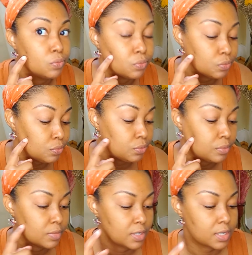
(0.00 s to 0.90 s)

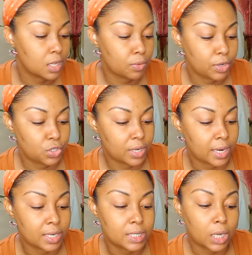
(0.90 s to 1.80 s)

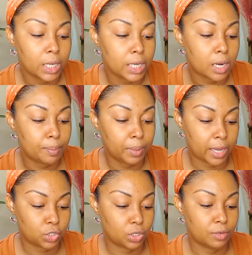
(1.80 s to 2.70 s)
and a dulling
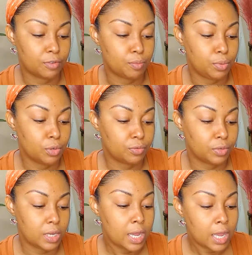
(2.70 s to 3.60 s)
complexion for
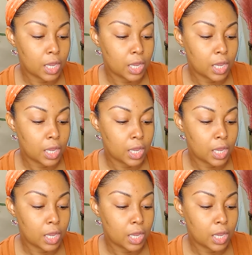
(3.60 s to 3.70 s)
beautifully